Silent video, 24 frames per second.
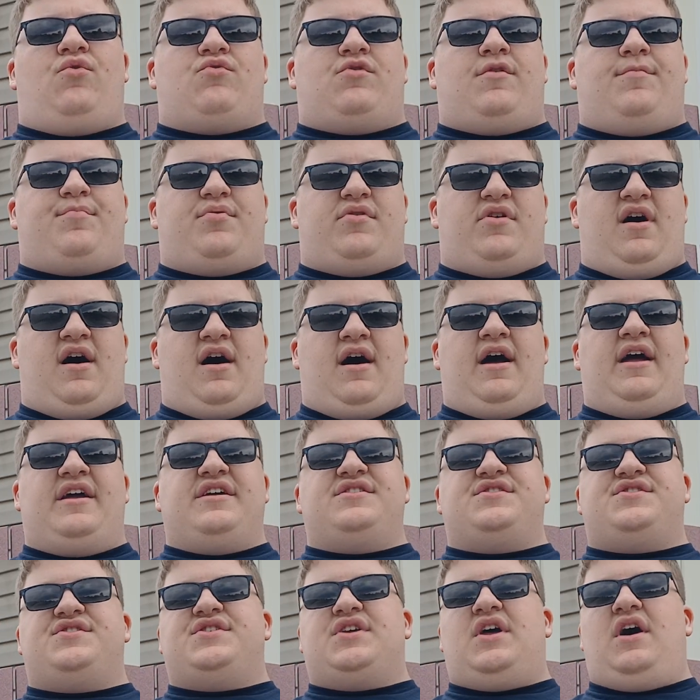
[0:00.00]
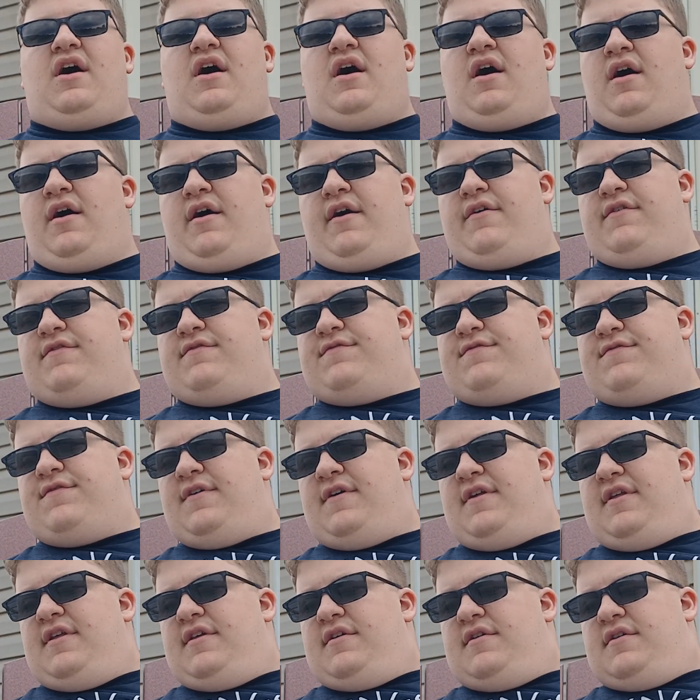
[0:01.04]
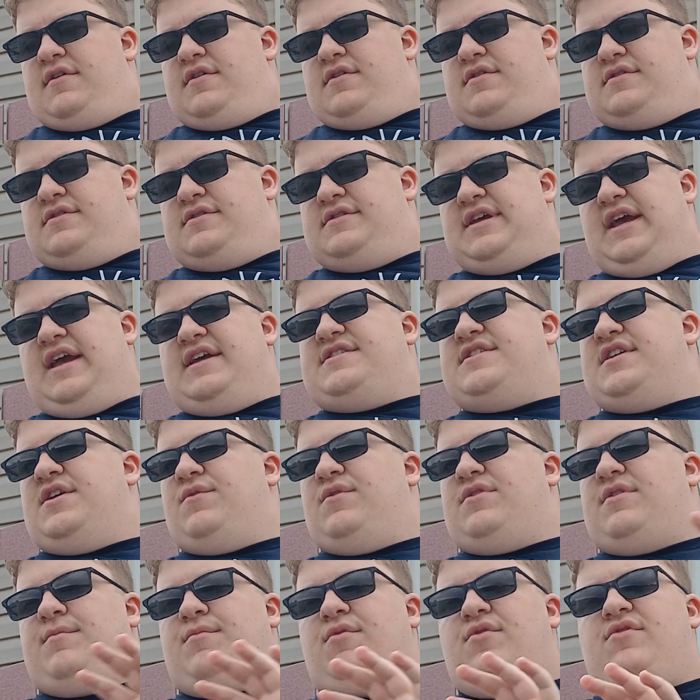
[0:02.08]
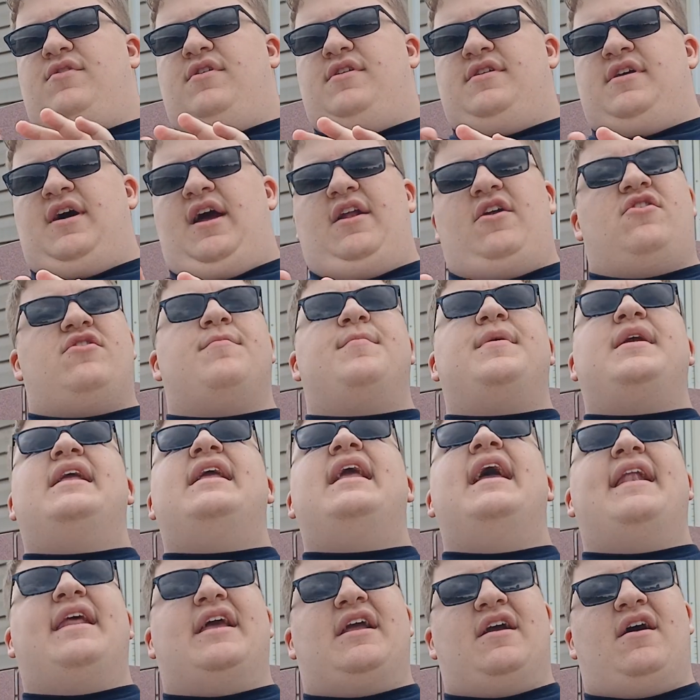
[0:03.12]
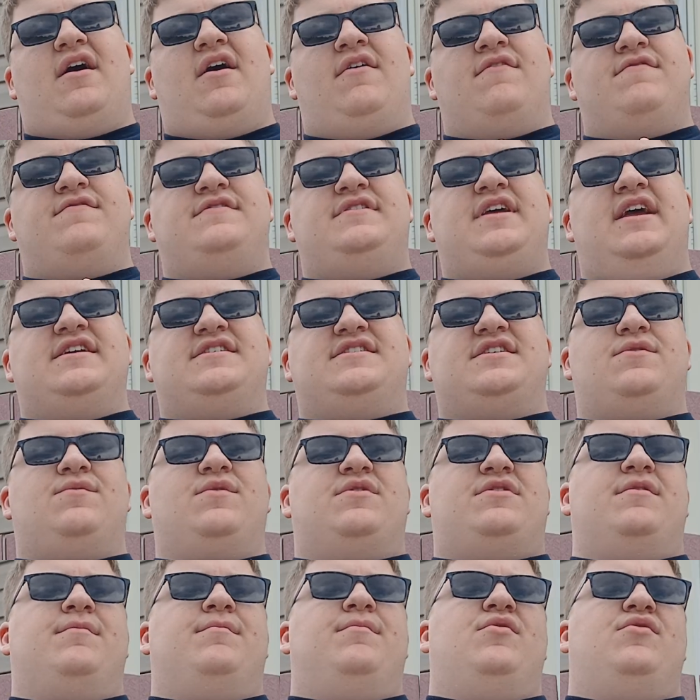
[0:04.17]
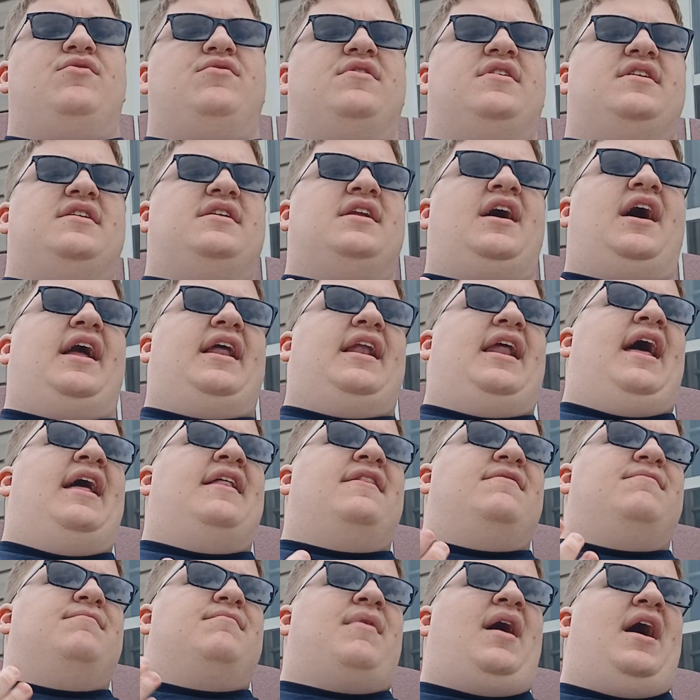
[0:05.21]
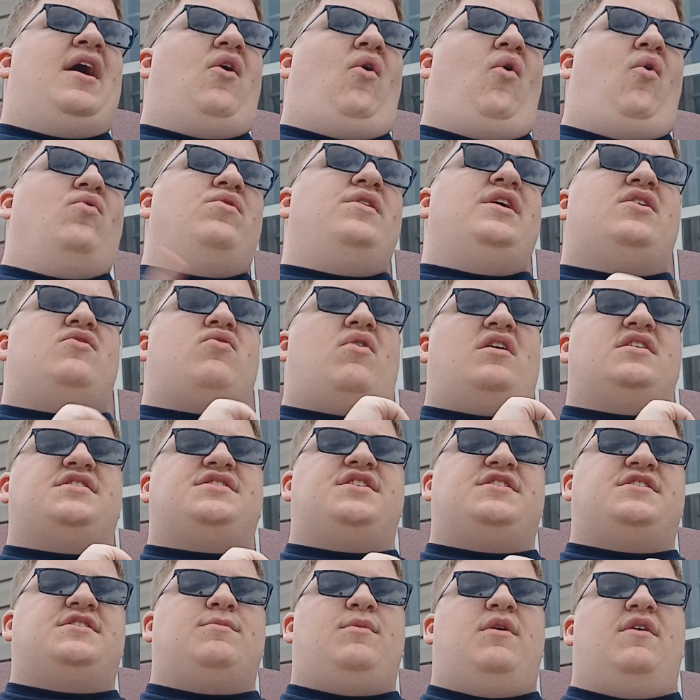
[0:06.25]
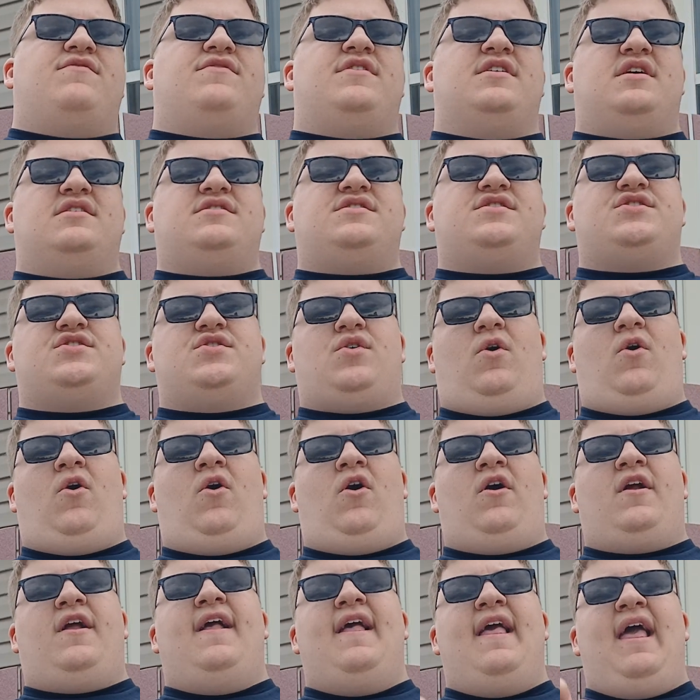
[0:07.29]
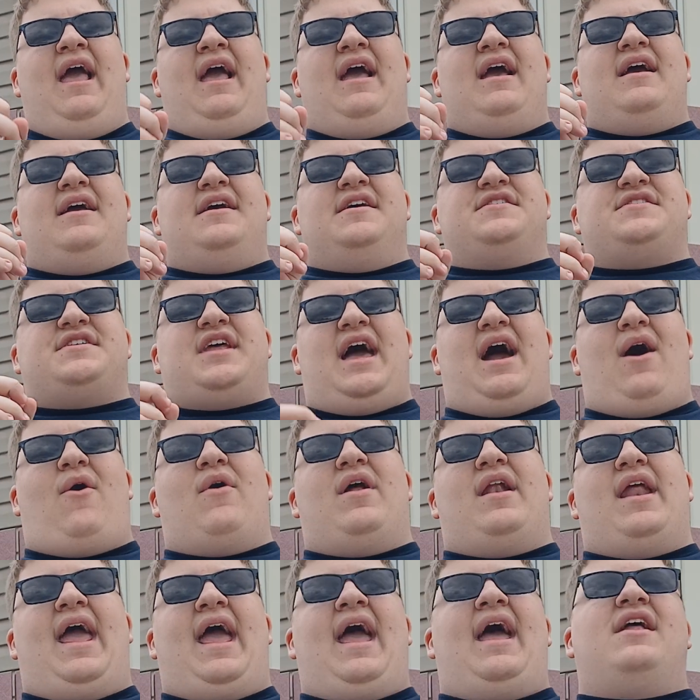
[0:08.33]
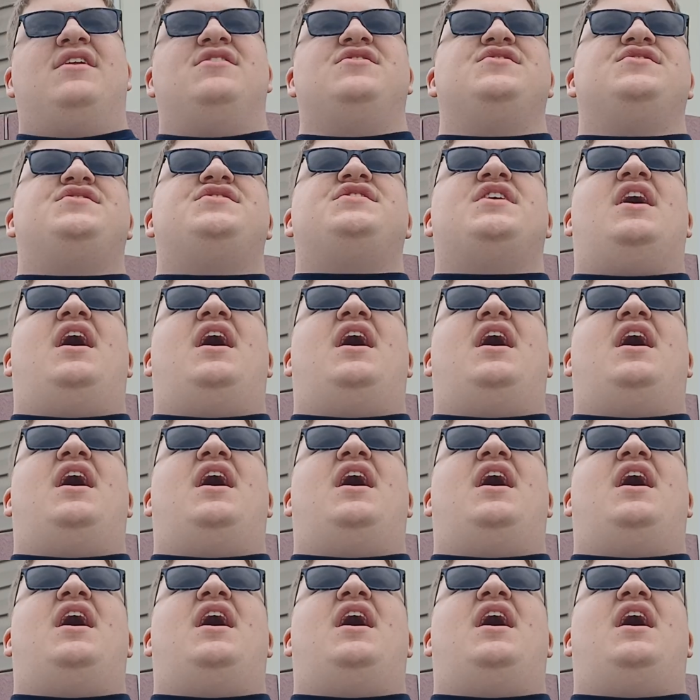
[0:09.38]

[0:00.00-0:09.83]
reprise of Dancing with the Moonlit Night, or the beginning of Dancing with the Moonlit Night. And my only criticism of this song is how it ends.